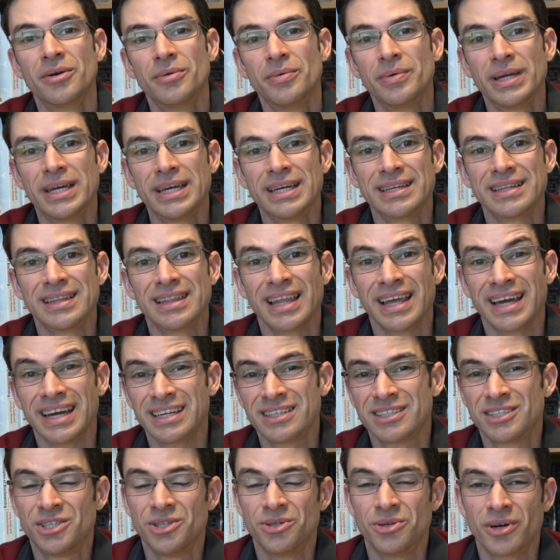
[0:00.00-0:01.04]
we get
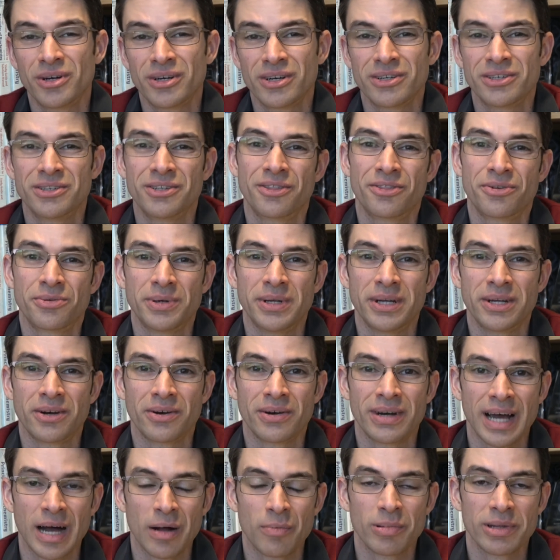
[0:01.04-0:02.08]
like 200 to
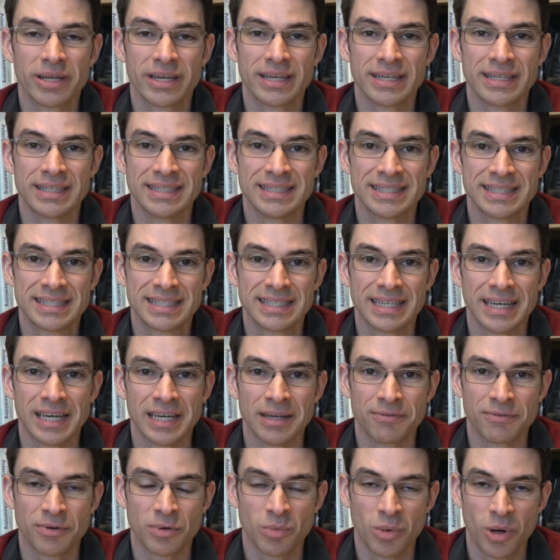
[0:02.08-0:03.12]
300 applicants
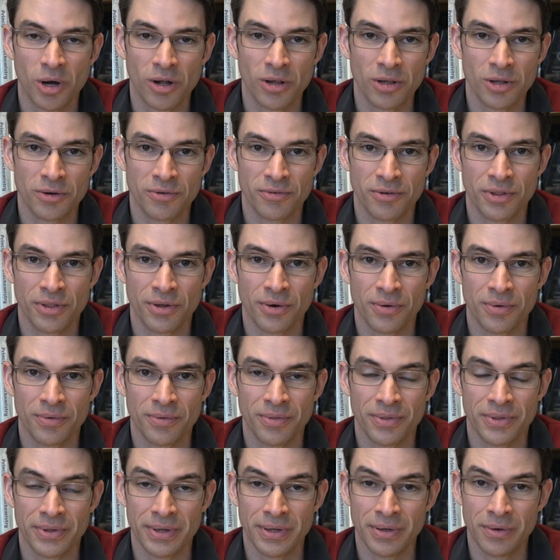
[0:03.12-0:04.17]
uh, from all over the,
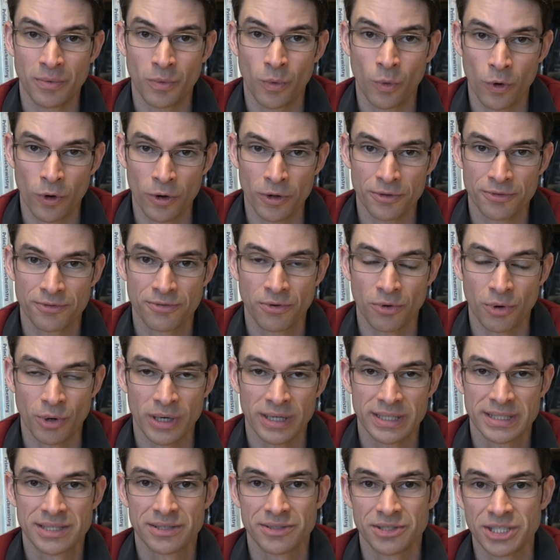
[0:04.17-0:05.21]
the world for
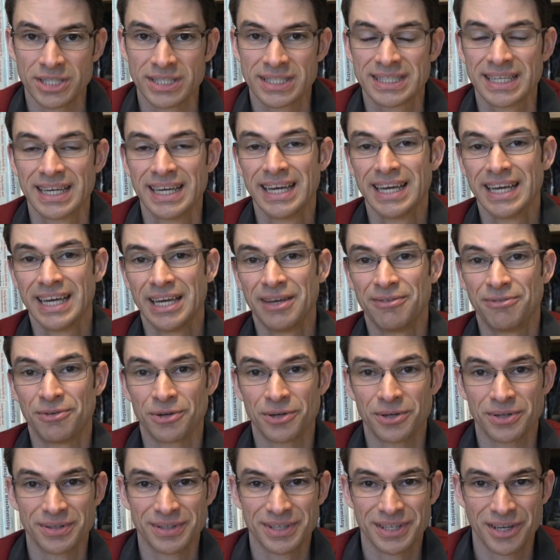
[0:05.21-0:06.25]
it. So just if
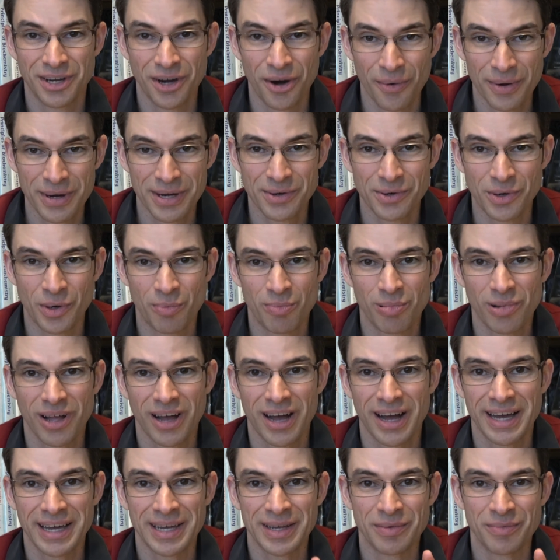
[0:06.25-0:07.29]
you're going to
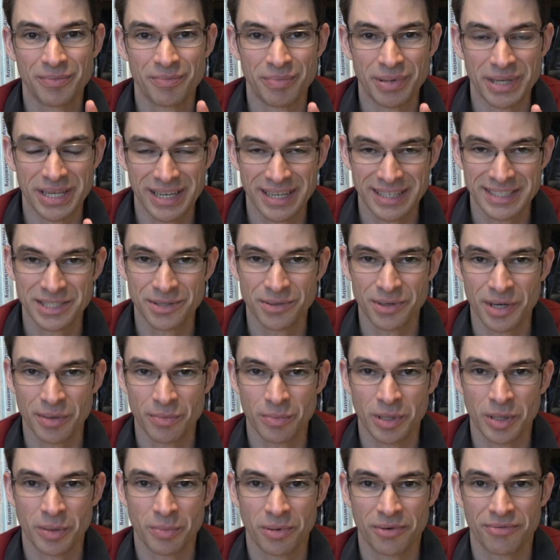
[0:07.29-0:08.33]
apply because you want to
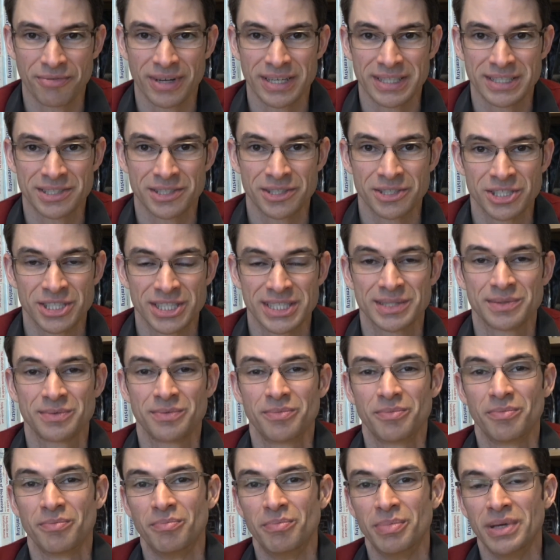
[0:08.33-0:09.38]
be a professor, just
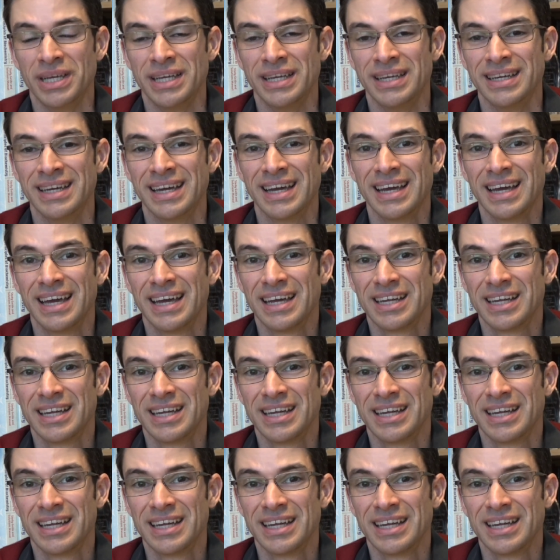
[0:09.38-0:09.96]
be